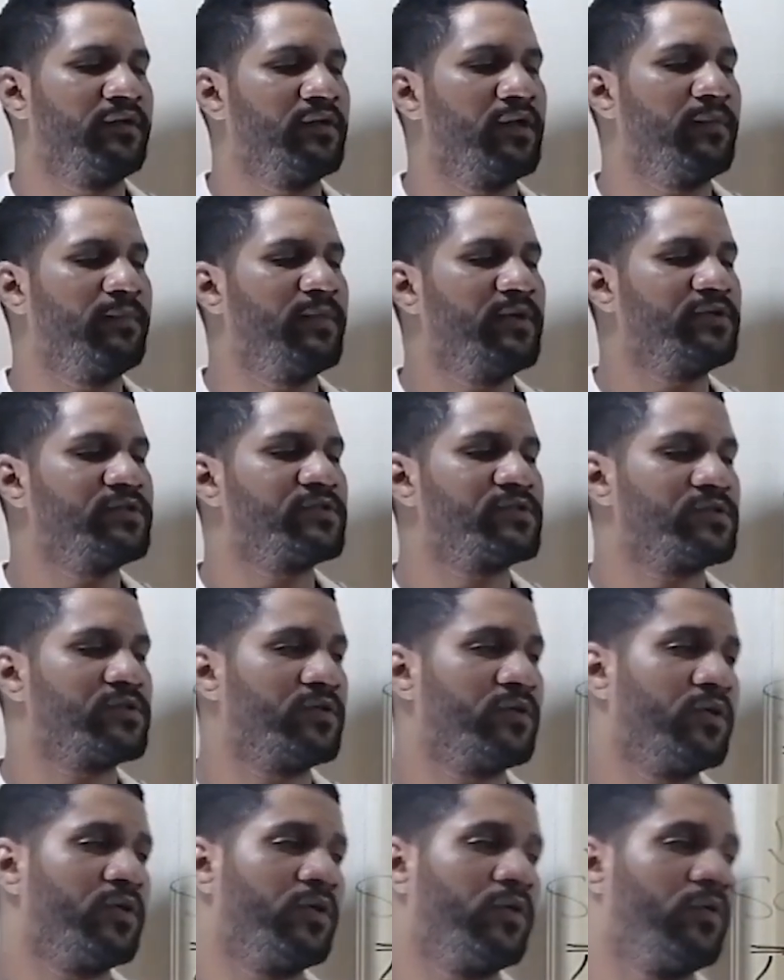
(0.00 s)
numbers,
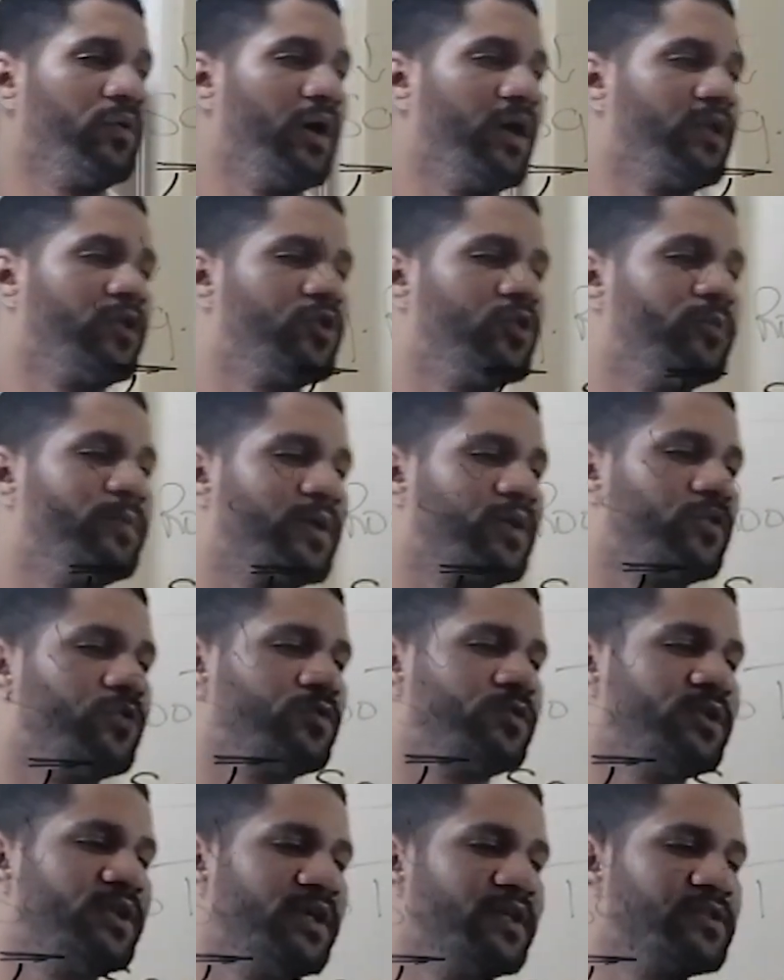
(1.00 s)
while cubic
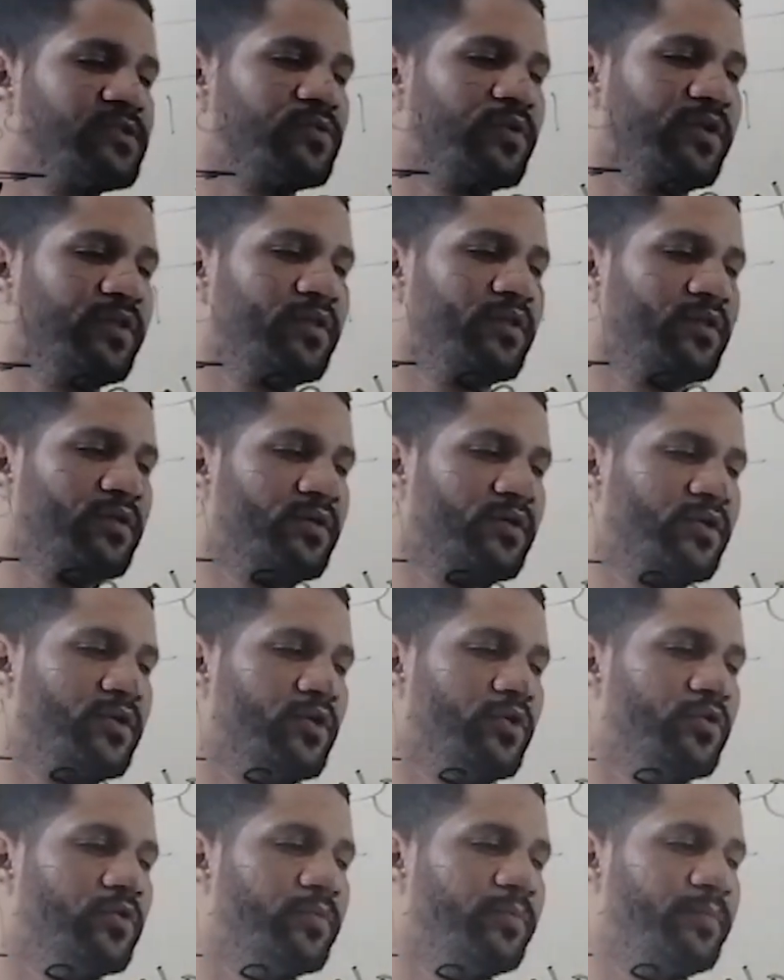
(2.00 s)
root deals with
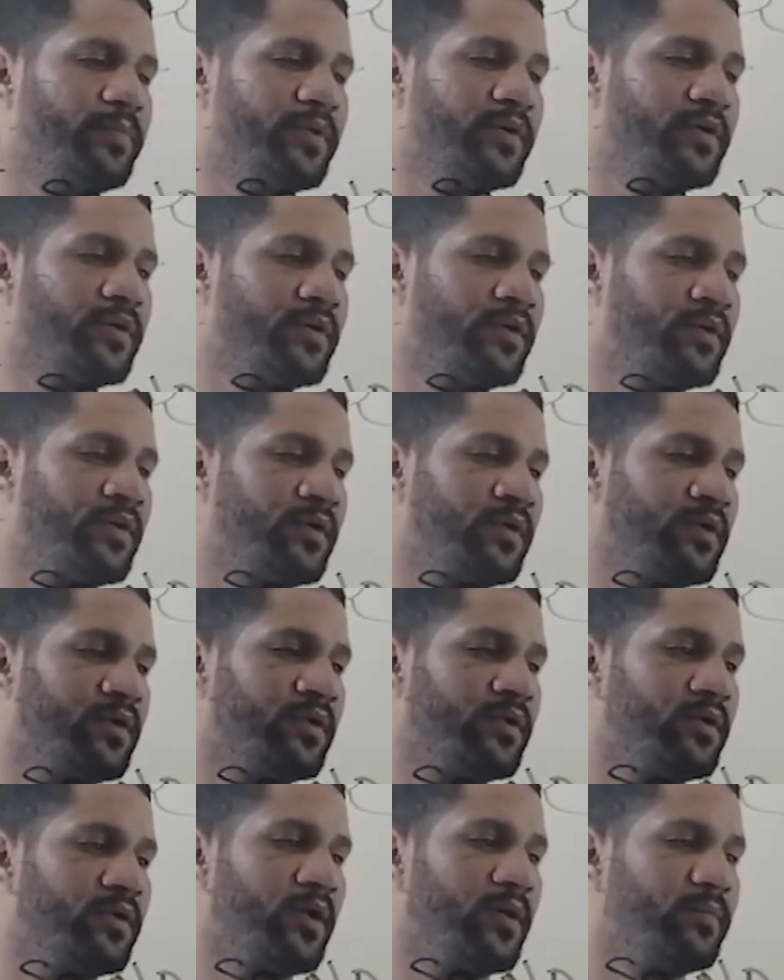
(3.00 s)
cube
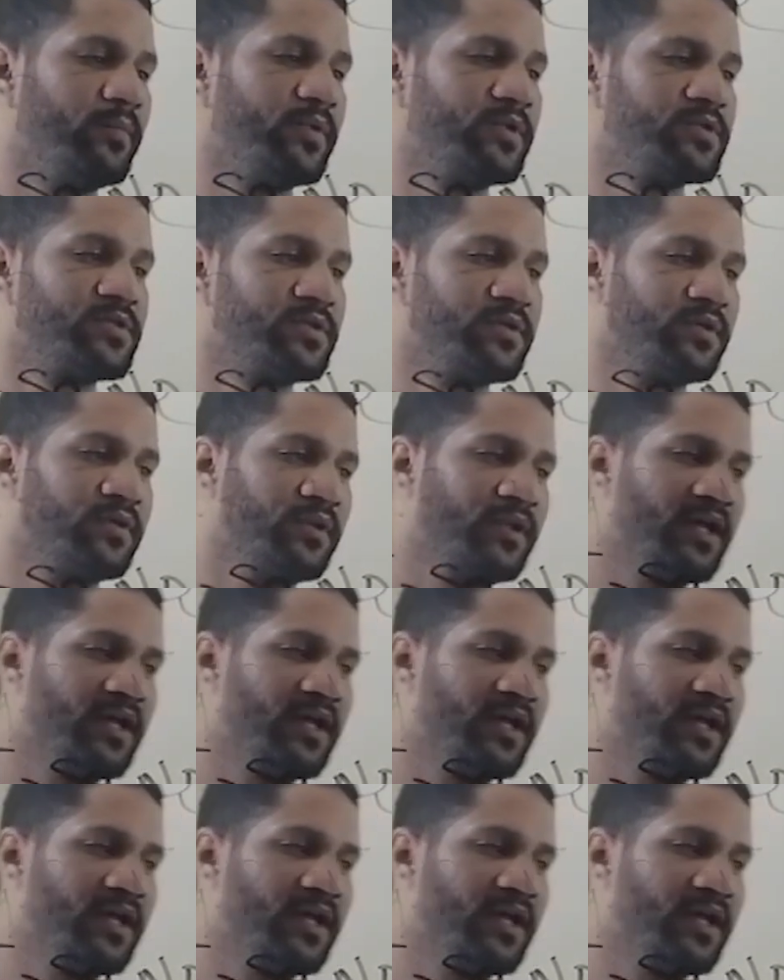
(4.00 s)
numbers.